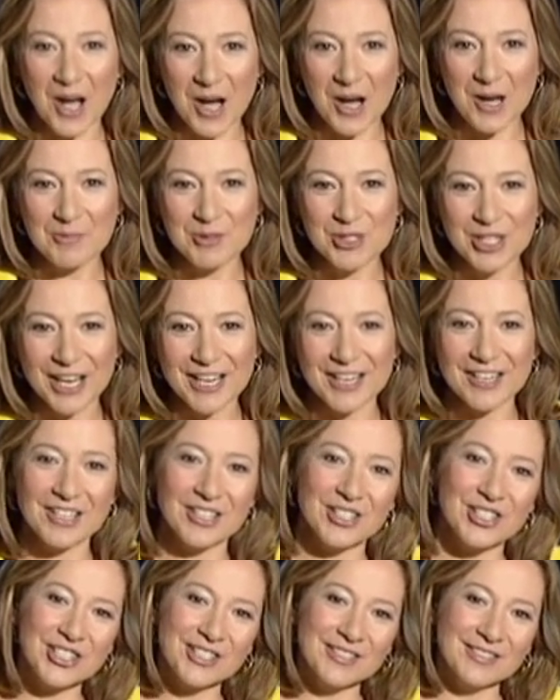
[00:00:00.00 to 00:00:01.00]
I'm Jane
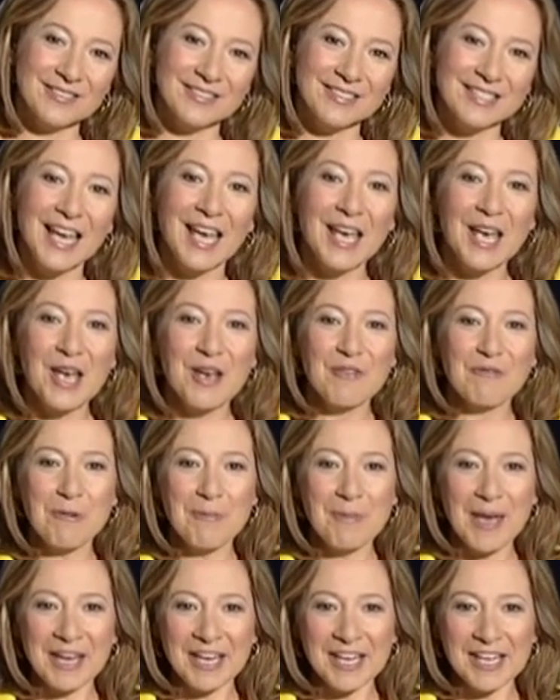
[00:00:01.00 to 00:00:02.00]
Hutcheon. For
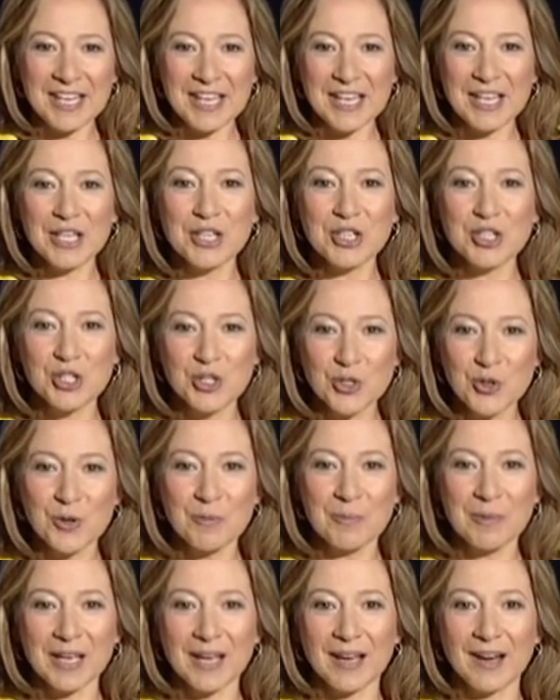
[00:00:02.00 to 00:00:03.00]
many years, Shaun
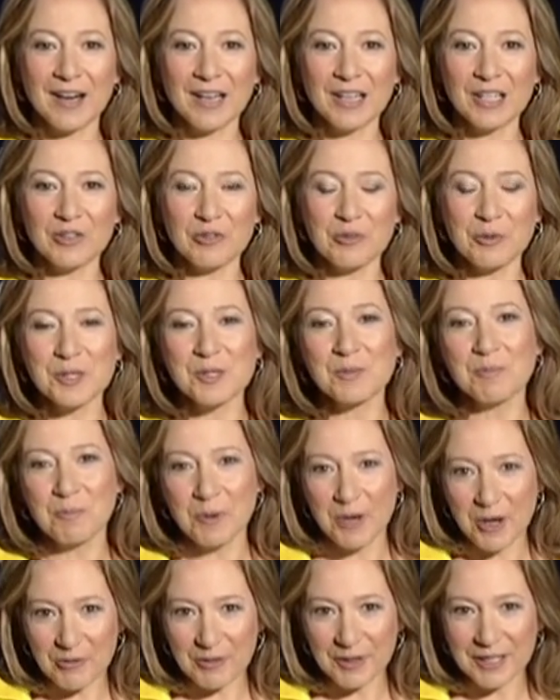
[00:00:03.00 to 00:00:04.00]
Micallef was
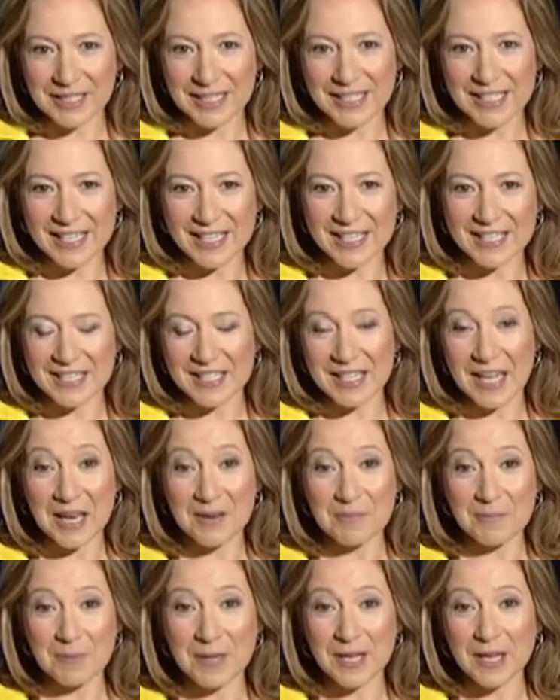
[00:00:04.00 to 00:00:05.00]
perfectly
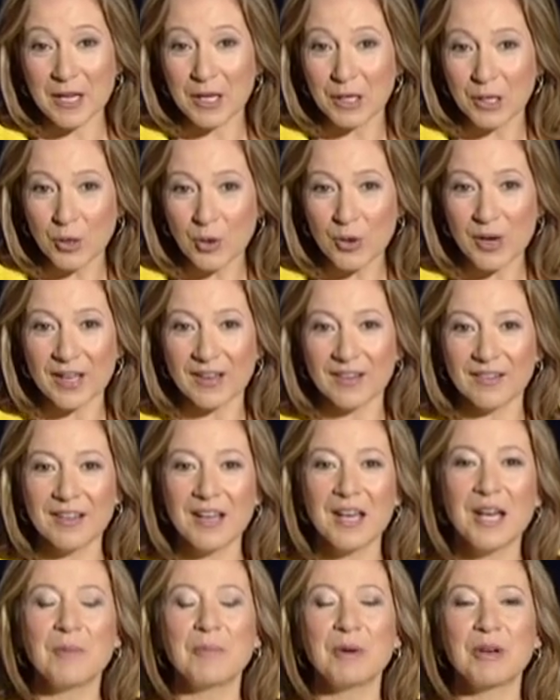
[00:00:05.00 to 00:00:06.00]
content being a lawyer,
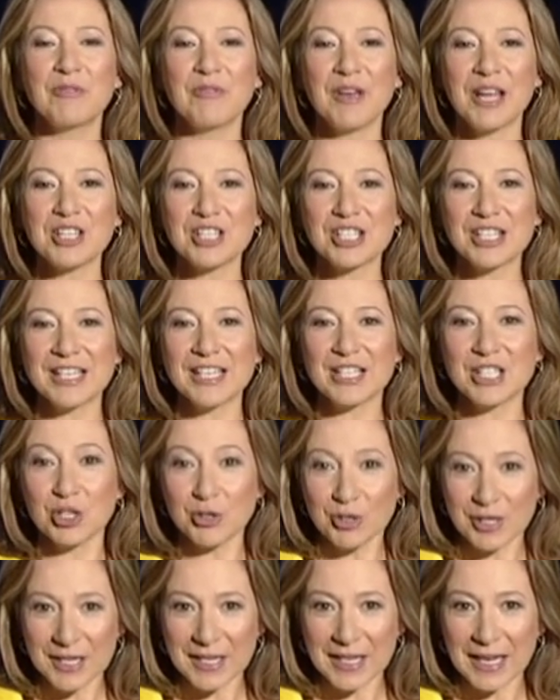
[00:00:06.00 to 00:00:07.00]
but eventually
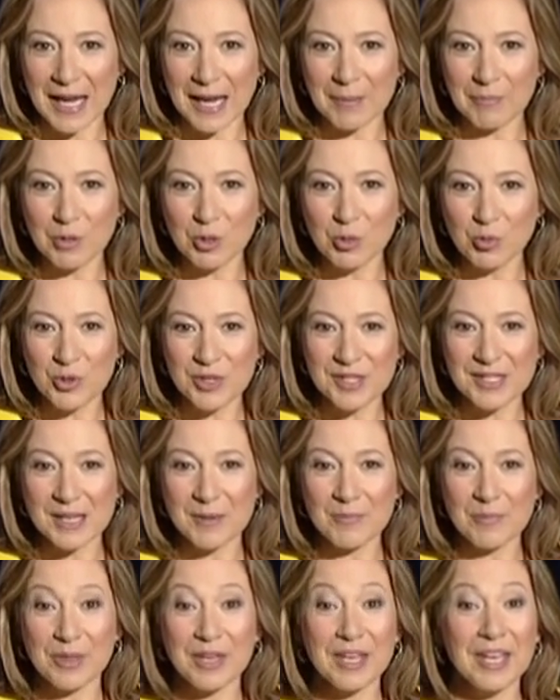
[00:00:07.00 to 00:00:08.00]
took a gamble with
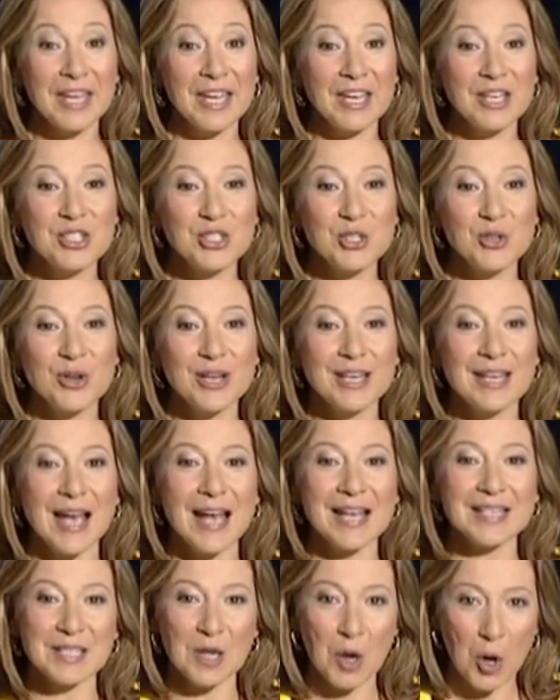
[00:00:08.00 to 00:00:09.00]
something he enjoyed
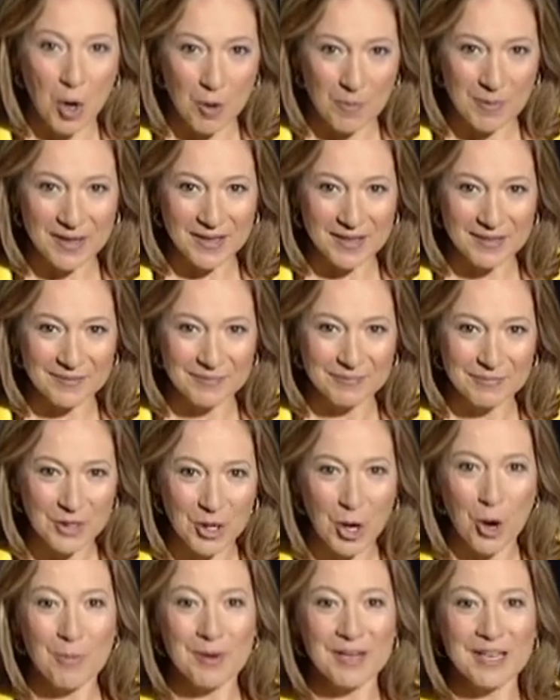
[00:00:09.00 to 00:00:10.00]
as a hobby
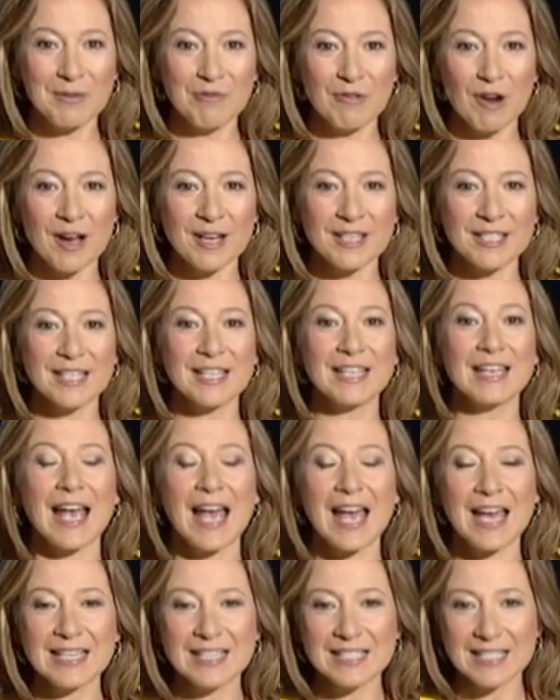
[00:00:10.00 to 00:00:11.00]
comedy writing
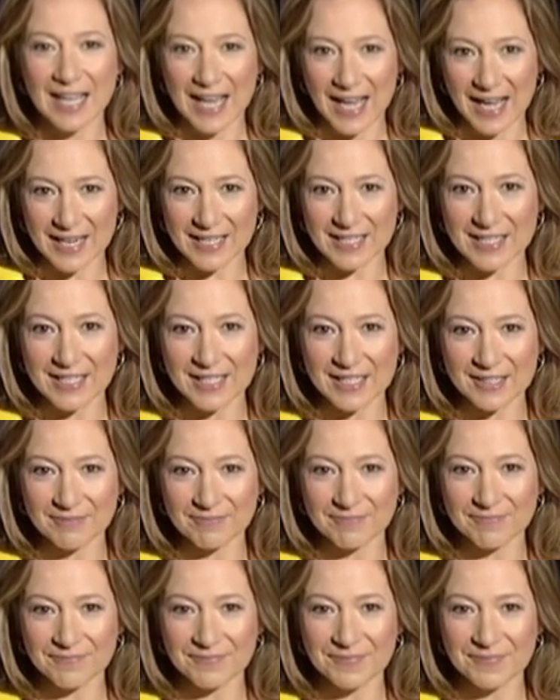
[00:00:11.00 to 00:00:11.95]
and acting.